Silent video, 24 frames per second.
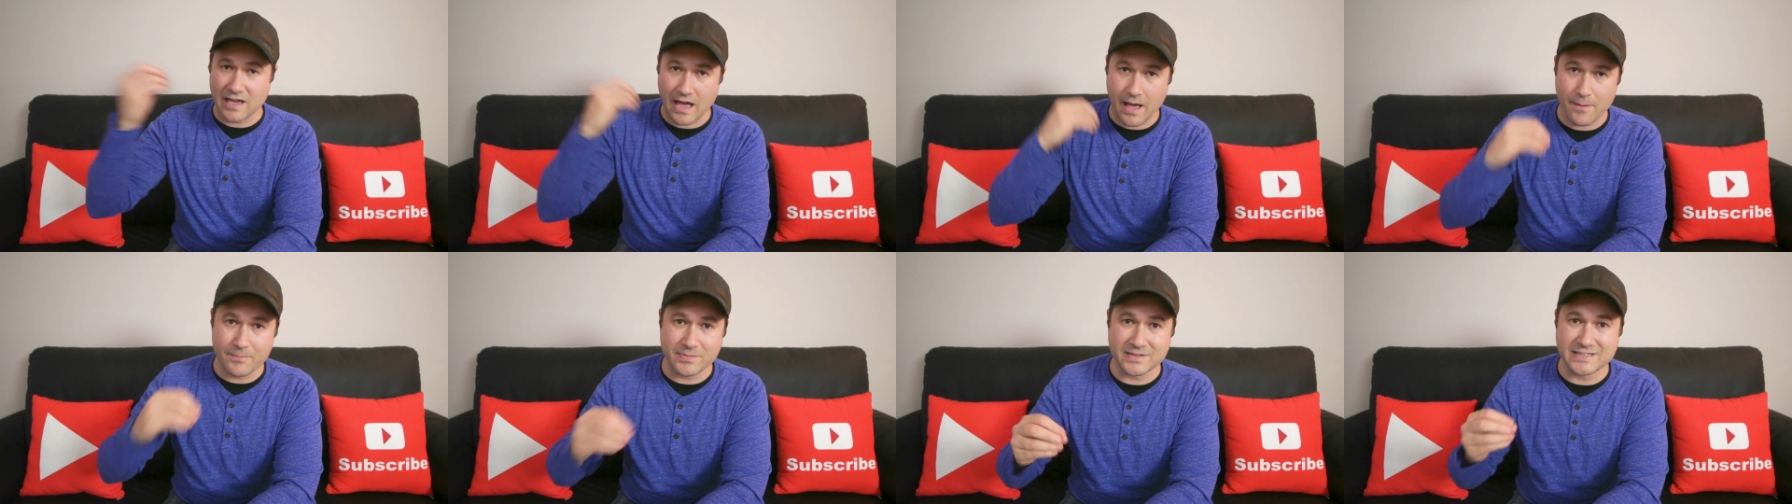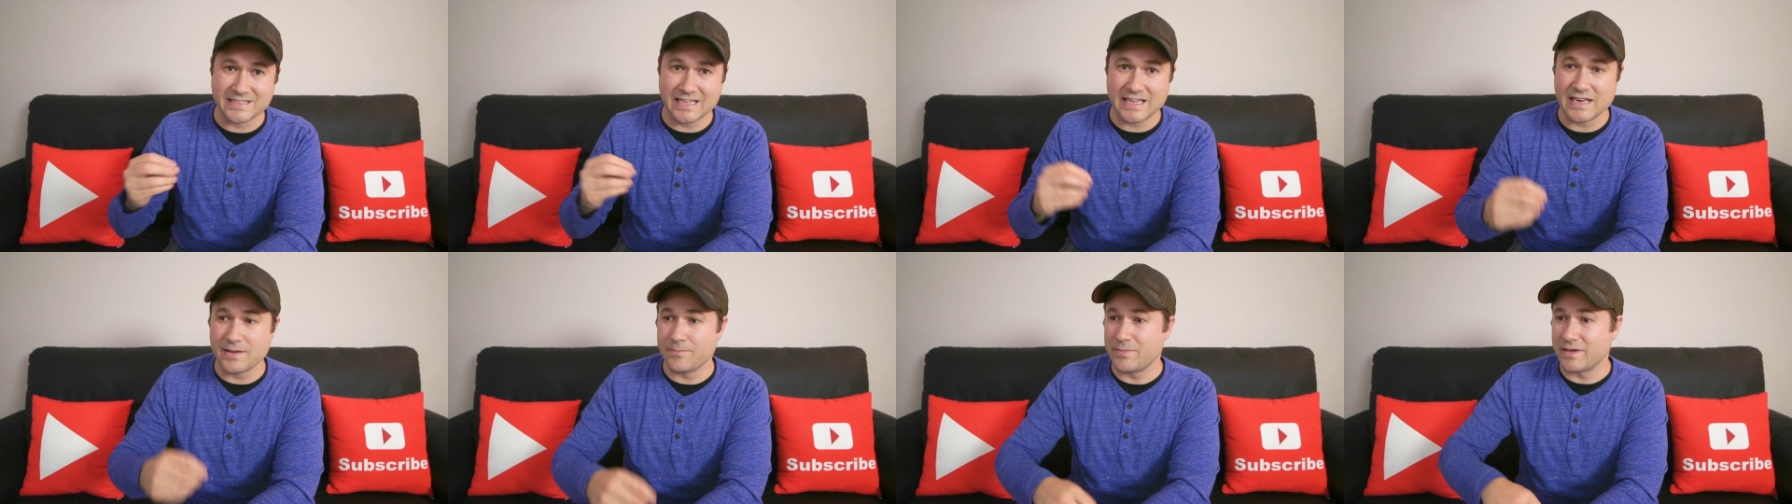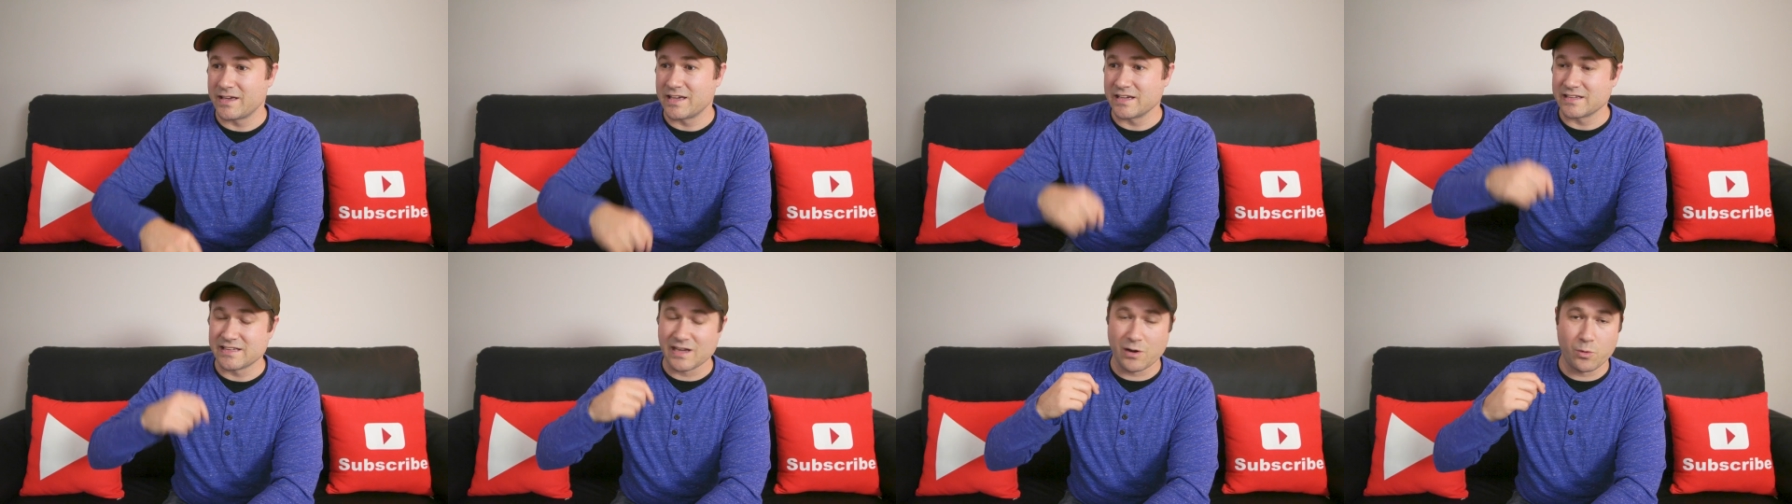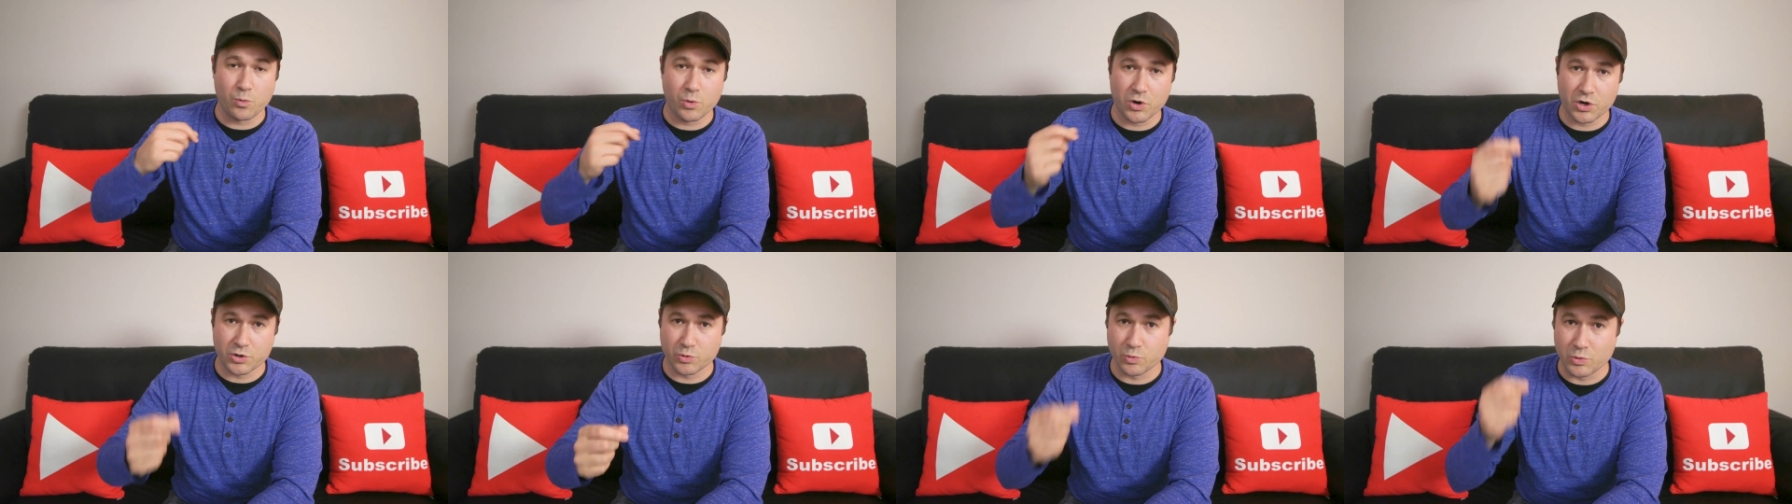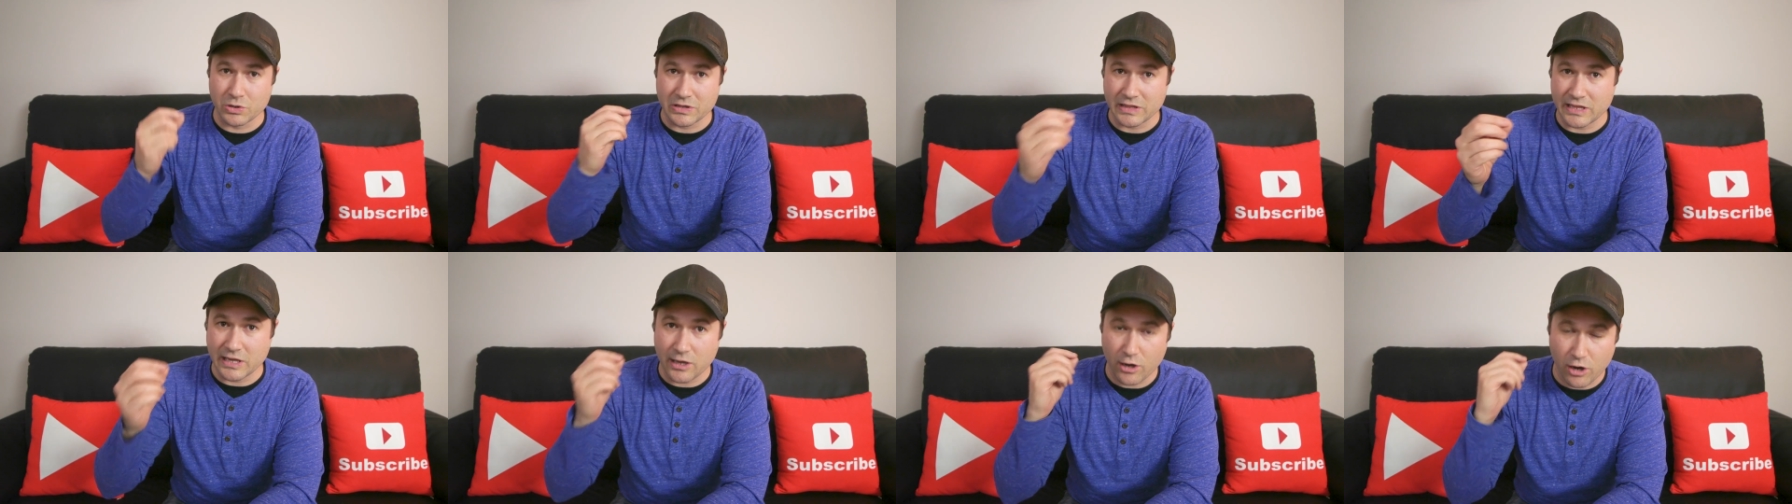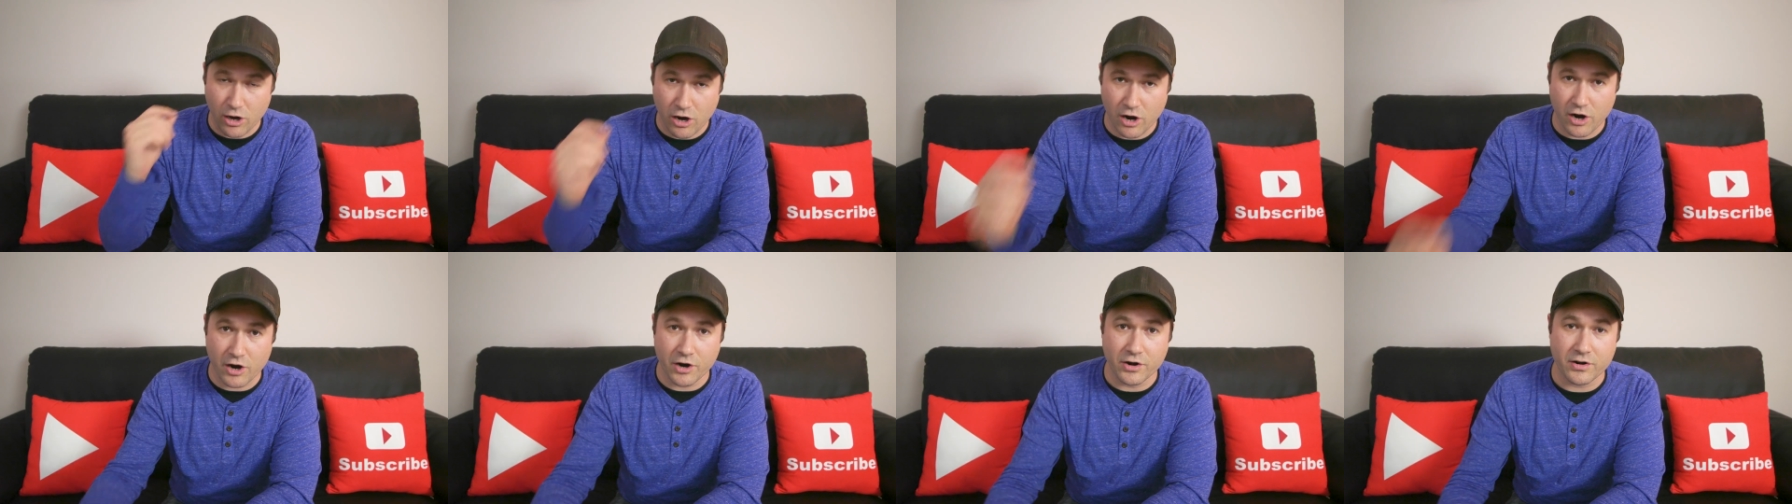compensated because I worked really
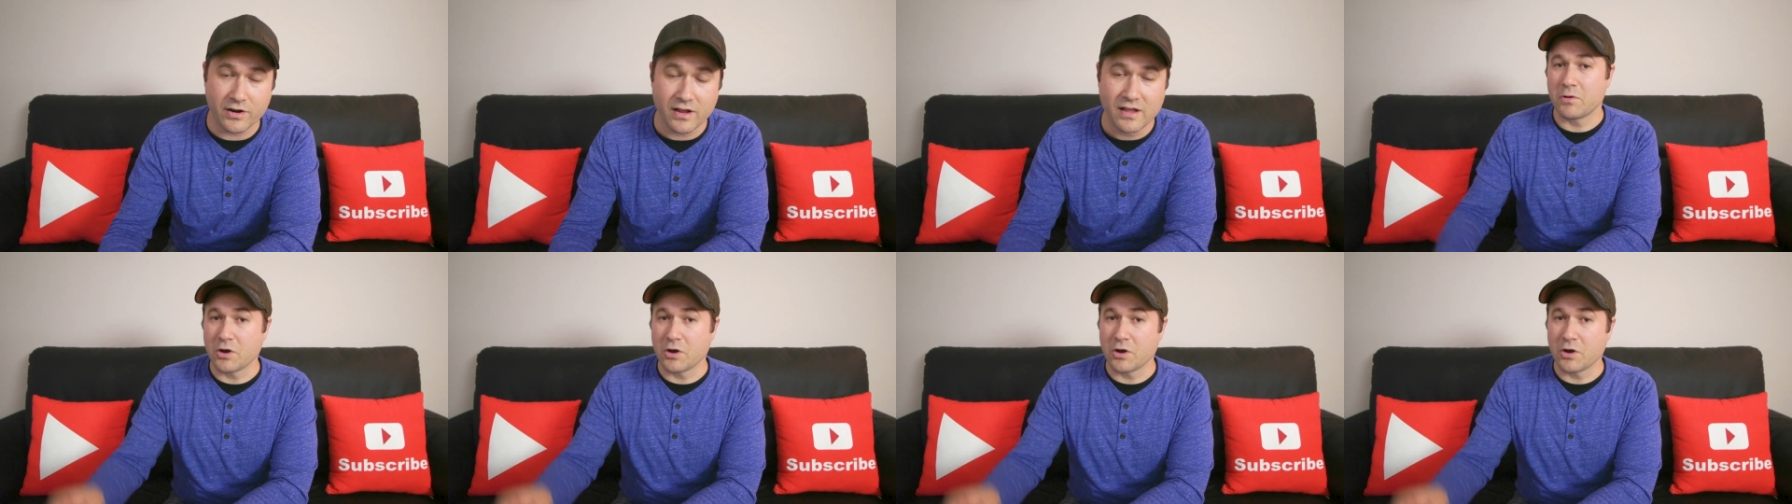hard.